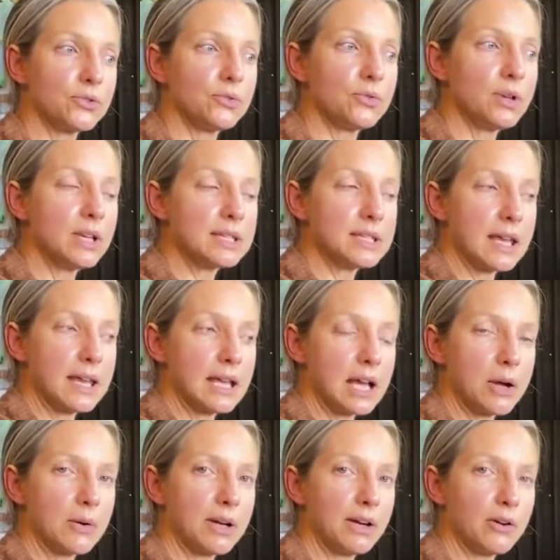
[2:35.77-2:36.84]
take our
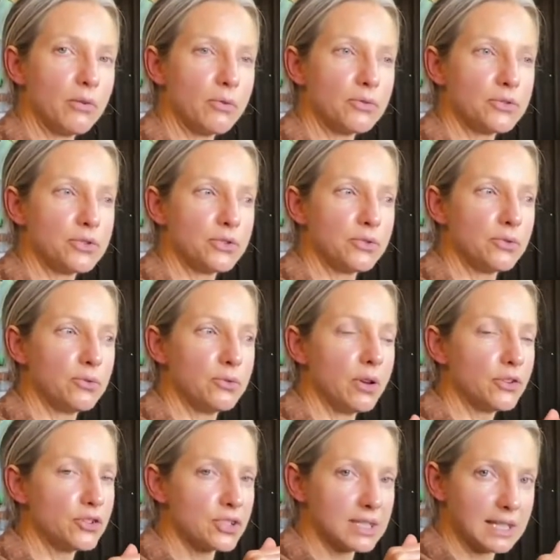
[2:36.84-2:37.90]
health to not
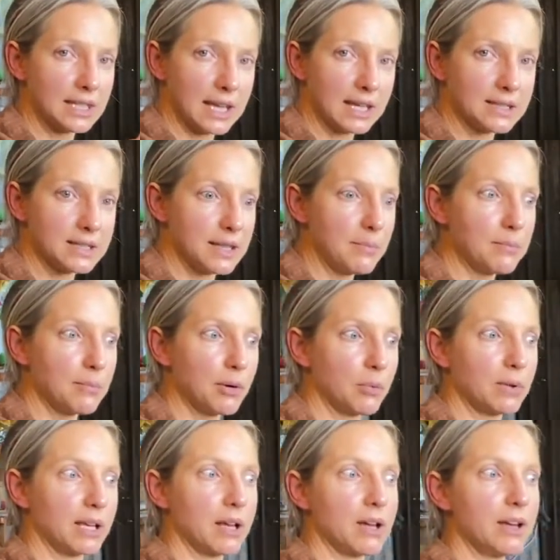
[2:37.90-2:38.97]
just the next step, but we're
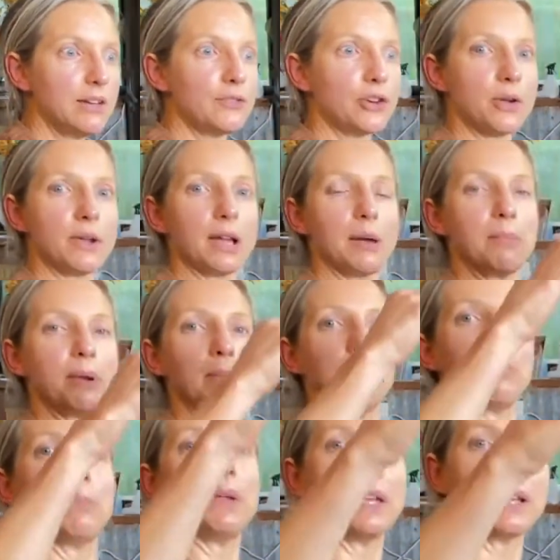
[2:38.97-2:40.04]
kind of going up in
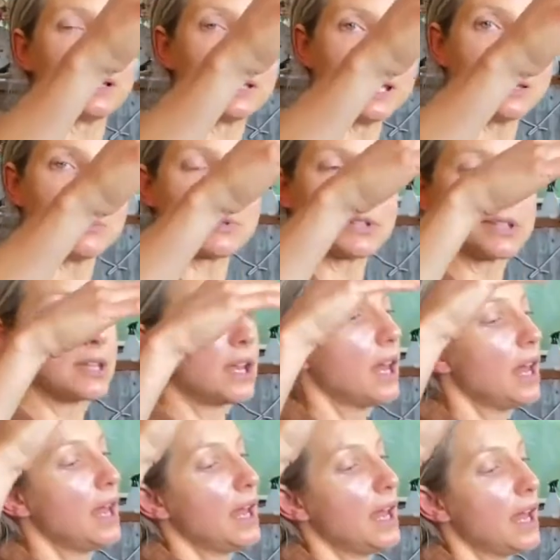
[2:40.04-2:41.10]
big leaps
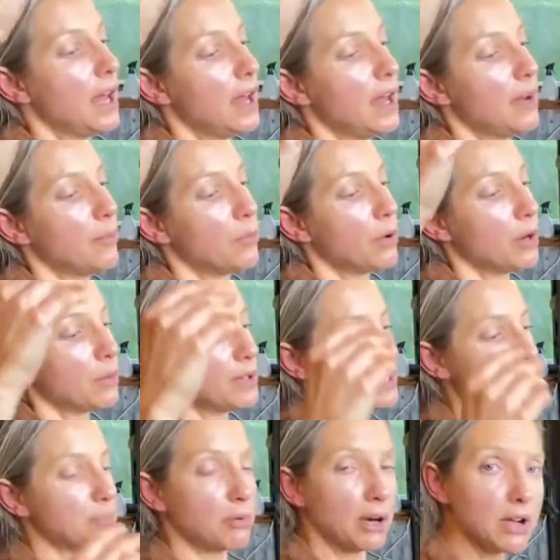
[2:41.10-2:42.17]
where we're
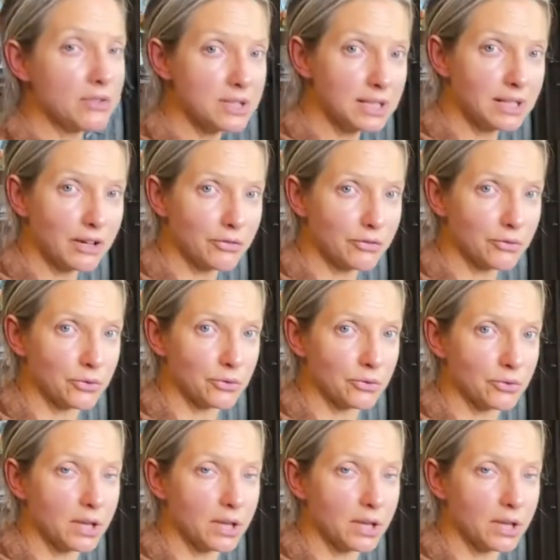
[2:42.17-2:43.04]
sprouting our food.